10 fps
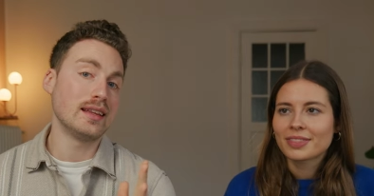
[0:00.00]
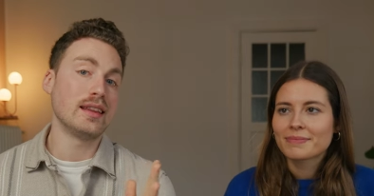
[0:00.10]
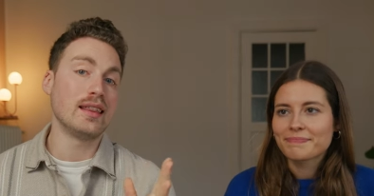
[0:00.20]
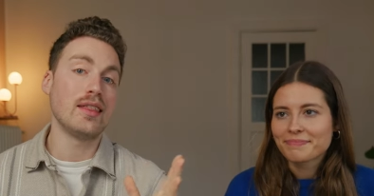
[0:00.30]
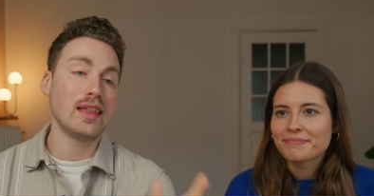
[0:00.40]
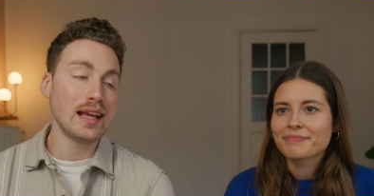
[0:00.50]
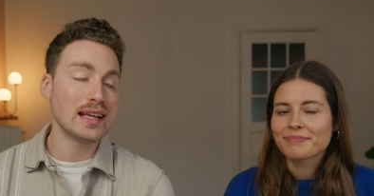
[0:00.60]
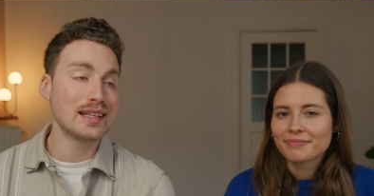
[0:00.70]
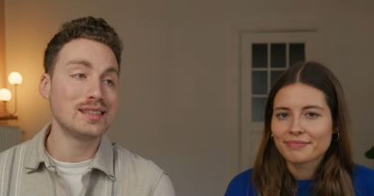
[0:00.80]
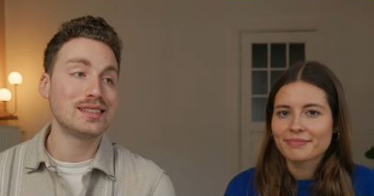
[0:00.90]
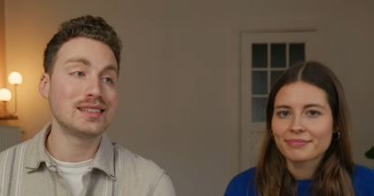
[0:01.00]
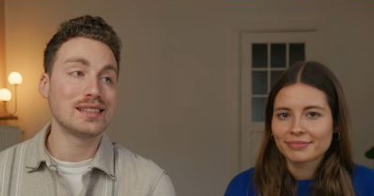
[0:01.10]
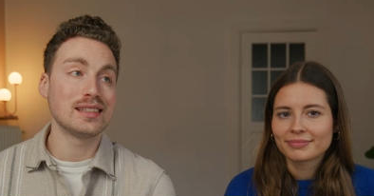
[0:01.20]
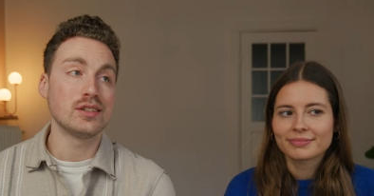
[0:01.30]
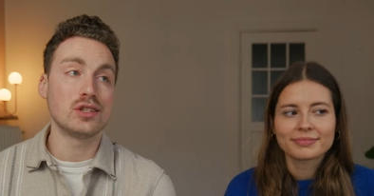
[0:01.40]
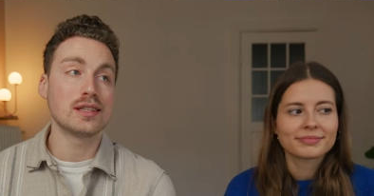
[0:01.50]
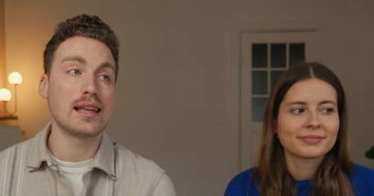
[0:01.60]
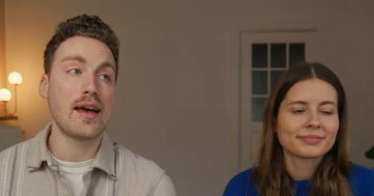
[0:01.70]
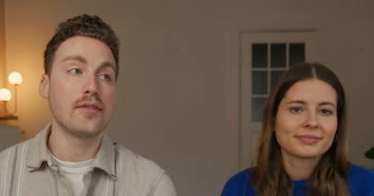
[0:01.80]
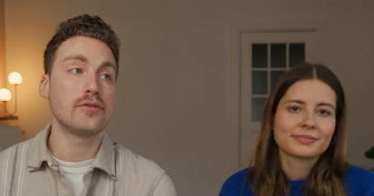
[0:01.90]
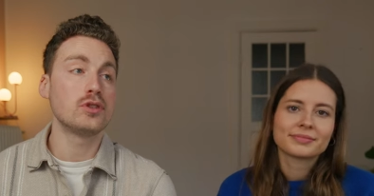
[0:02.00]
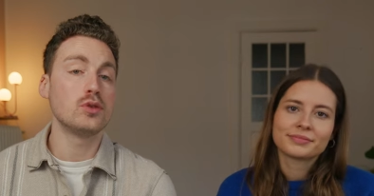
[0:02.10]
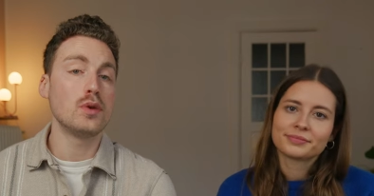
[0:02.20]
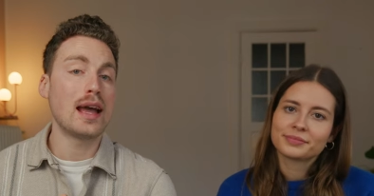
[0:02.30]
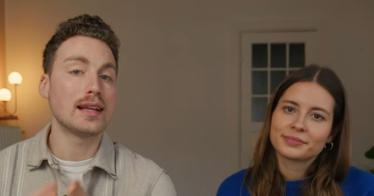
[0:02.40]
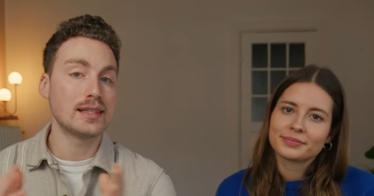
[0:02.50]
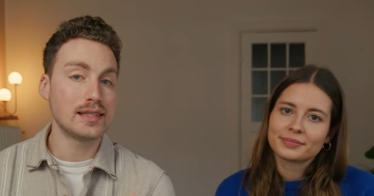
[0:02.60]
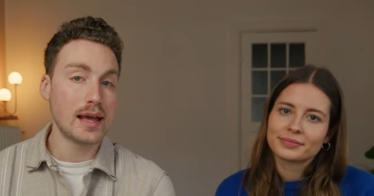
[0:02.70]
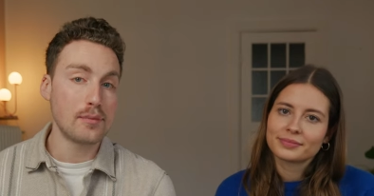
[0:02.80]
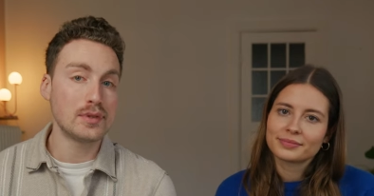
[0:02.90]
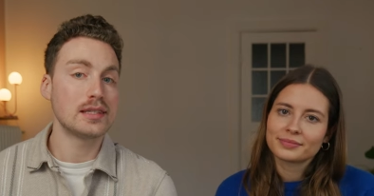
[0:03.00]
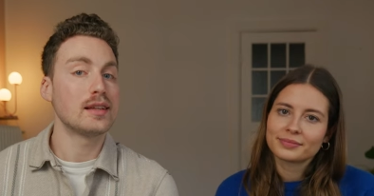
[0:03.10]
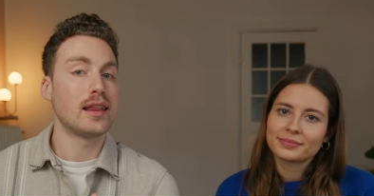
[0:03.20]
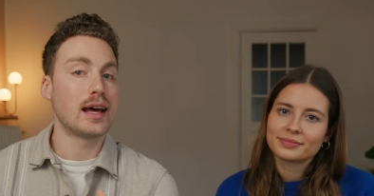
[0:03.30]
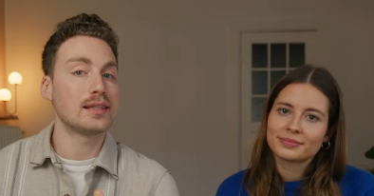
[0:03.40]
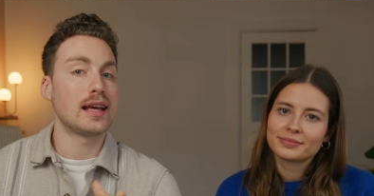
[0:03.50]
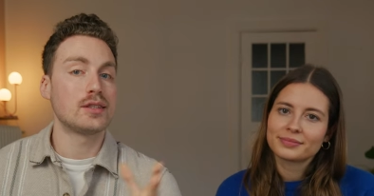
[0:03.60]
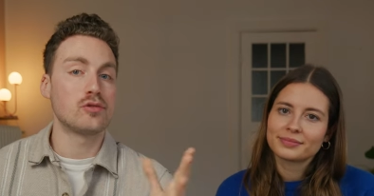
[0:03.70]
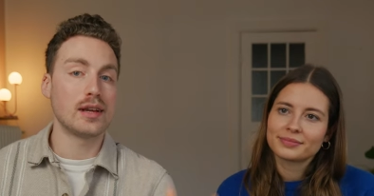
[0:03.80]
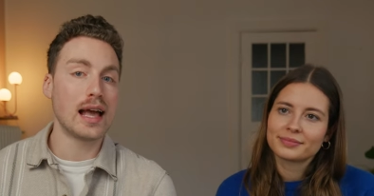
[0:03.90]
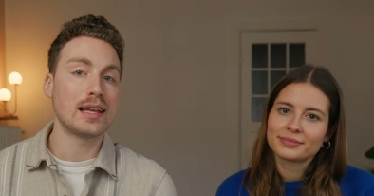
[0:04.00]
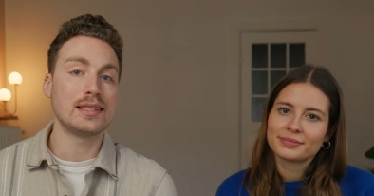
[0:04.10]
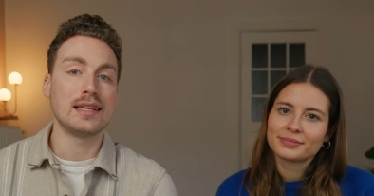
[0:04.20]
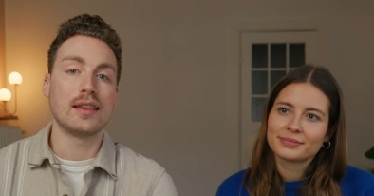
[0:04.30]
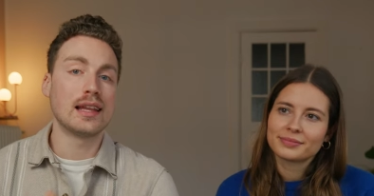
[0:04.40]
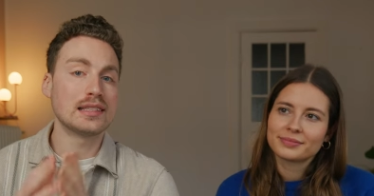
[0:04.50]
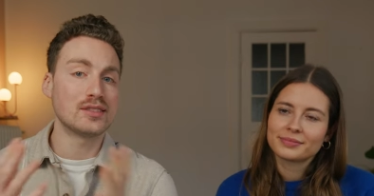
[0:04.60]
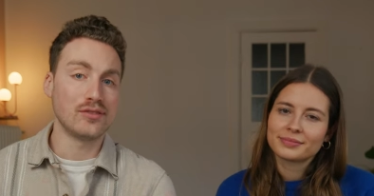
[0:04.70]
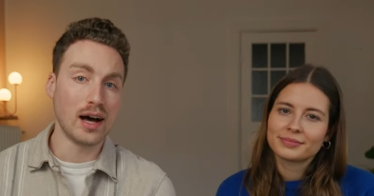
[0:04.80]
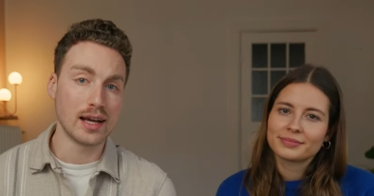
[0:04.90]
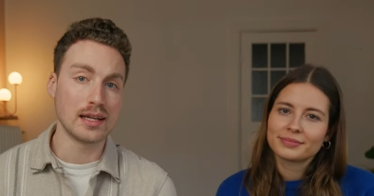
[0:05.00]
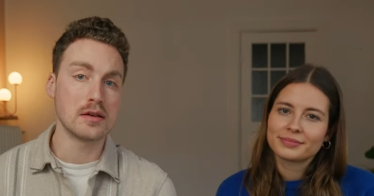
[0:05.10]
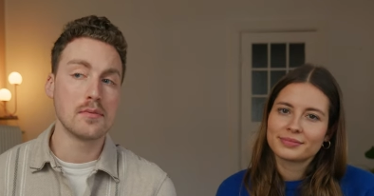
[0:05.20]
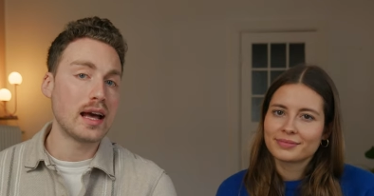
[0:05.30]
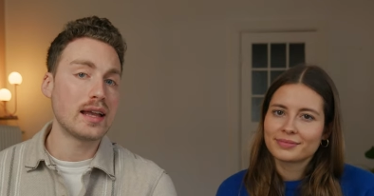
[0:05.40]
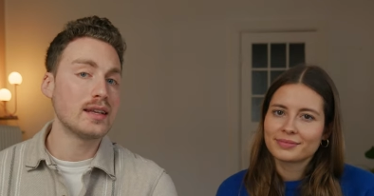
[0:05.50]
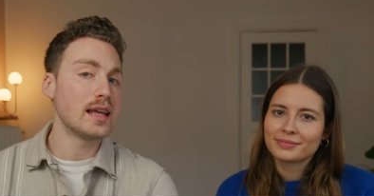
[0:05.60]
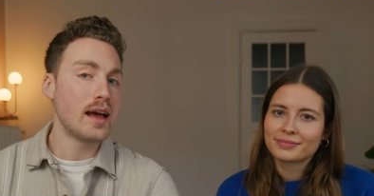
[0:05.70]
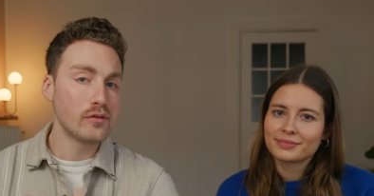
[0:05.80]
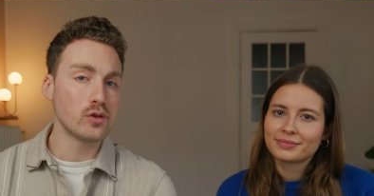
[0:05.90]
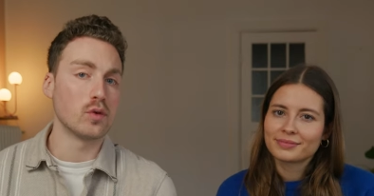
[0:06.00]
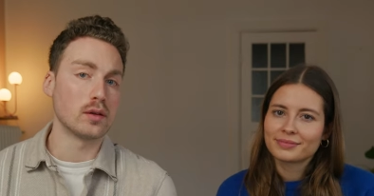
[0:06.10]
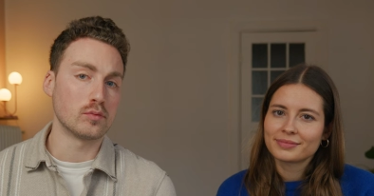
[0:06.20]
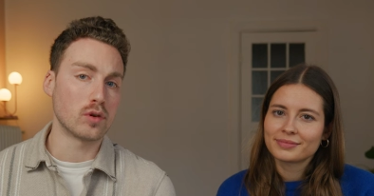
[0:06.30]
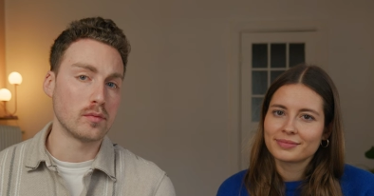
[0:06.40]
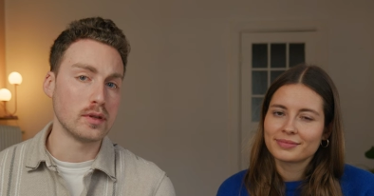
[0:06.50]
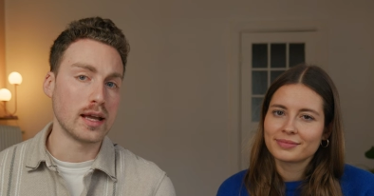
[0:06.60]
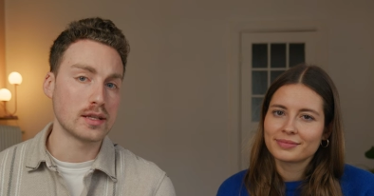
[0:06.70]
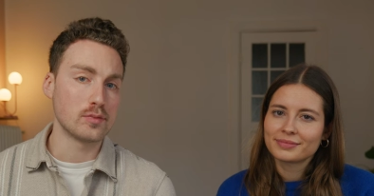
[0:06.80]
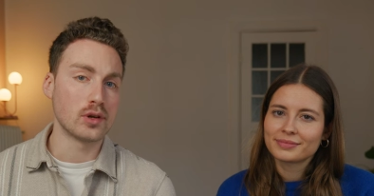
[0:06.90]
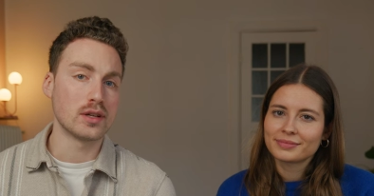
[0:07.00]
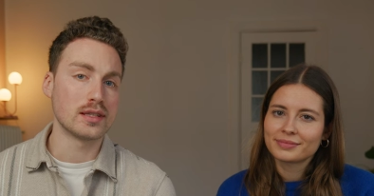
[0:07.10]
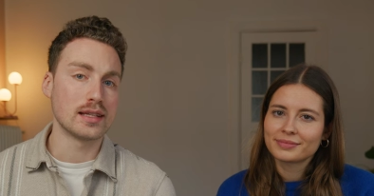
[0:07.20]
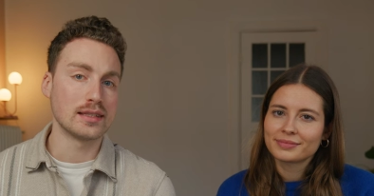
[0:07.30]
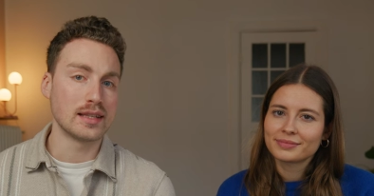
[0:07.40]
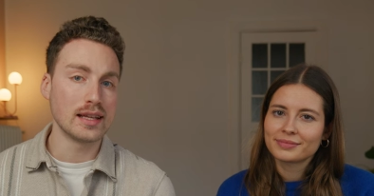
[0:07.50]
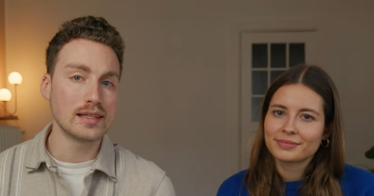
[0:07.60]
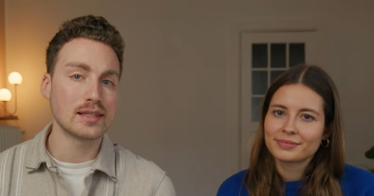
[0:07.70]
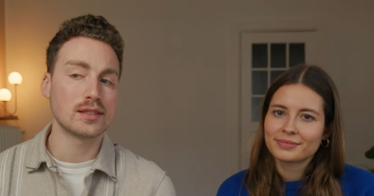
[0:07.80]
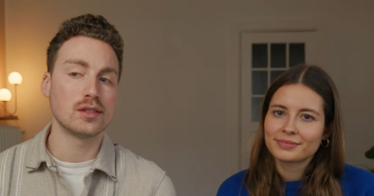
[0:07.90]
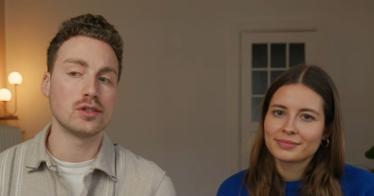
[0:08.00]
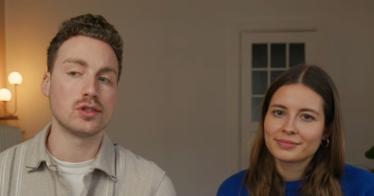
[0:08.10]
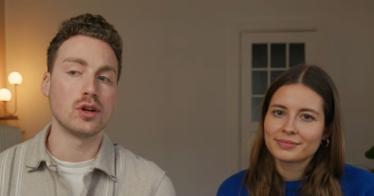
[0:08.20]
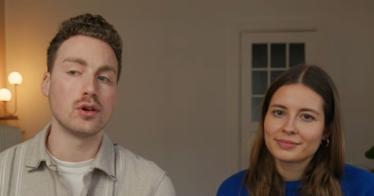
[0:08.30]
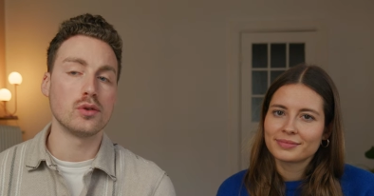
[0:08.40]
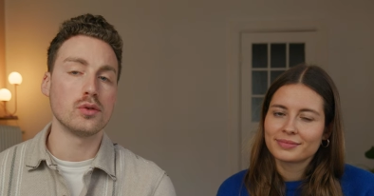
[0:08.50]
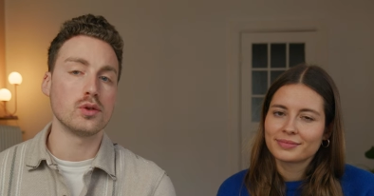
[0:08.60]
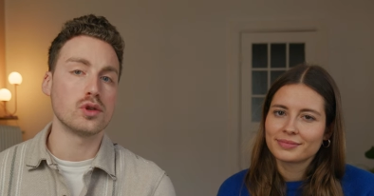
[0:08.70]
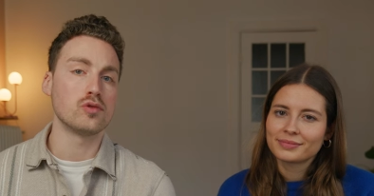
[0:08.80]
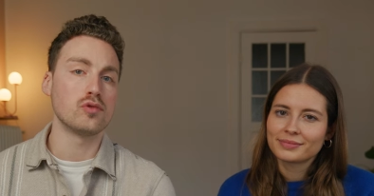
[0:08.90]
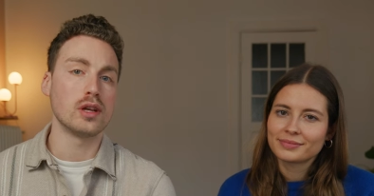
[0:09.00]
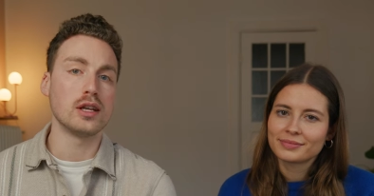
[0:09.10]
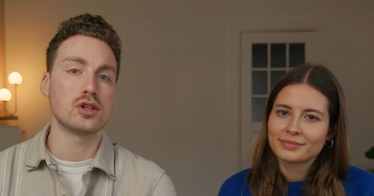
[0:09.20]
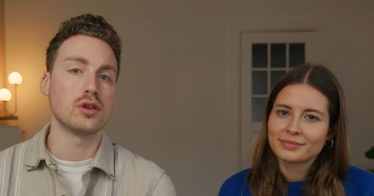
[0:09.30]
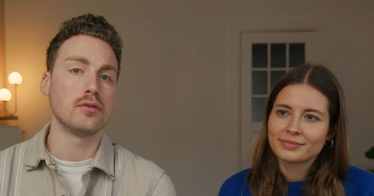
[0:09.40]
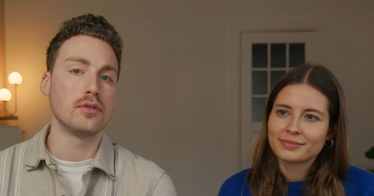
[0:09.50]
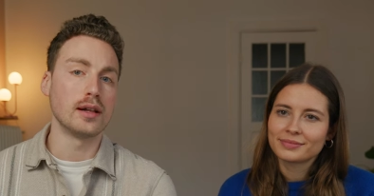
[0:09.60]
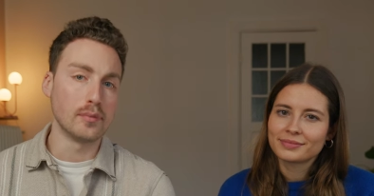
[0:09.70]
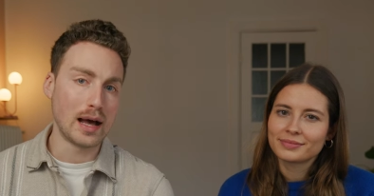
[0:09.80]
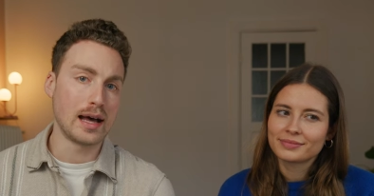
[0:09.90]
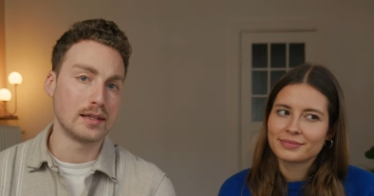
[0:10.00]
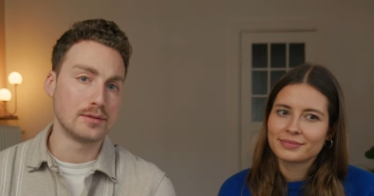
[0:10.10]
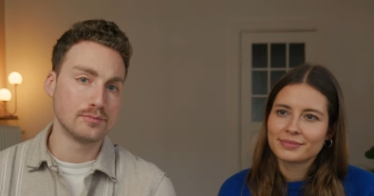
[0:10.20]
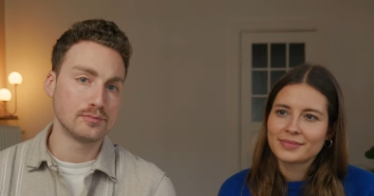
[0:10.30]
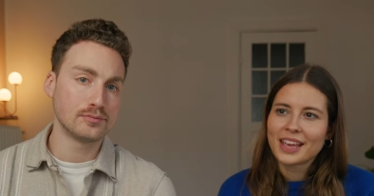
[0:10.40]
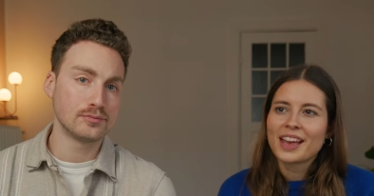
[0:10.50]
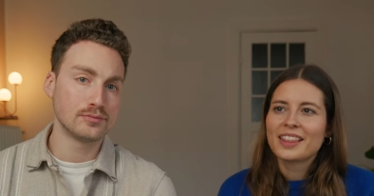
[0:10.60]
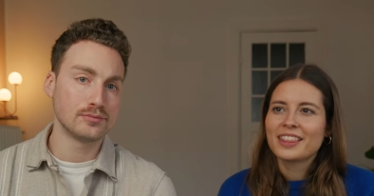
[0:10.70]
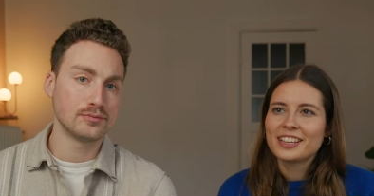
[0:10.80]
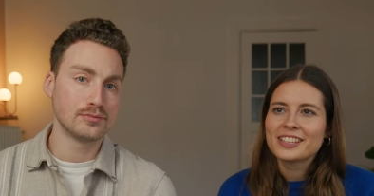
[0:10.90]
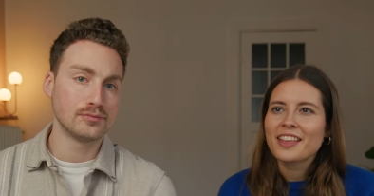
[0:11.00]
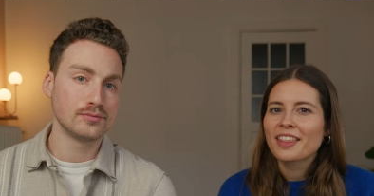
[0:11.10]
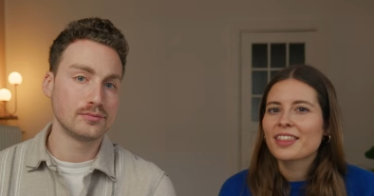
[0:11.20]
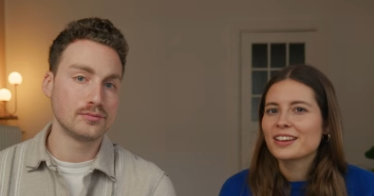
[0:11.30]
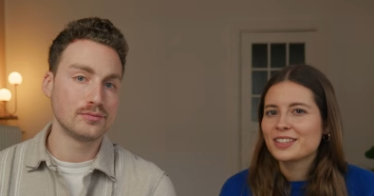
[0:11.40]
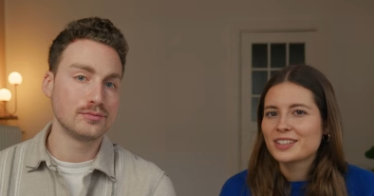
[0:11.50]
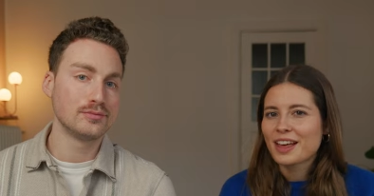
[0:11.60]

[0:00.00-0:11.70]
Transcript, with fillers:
Speaker 1: the thing is, you just have to accept that as a reality, and that's fine. And everyone probably experiences this, so you really shouldn't feel bad.
Speaker 2: These are the things